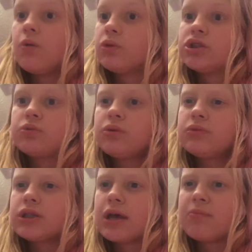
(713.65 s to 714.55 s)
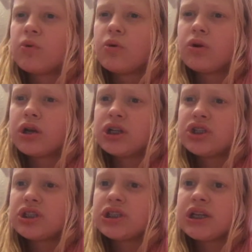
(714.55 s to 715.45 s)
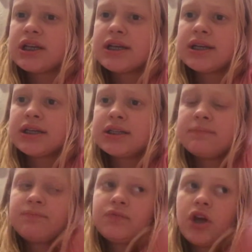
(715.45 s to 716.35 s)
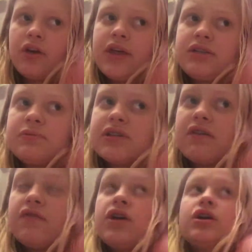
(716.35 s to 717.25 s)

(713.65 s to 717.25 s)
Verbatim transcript: Which one was like more interesting and all that type of stuff.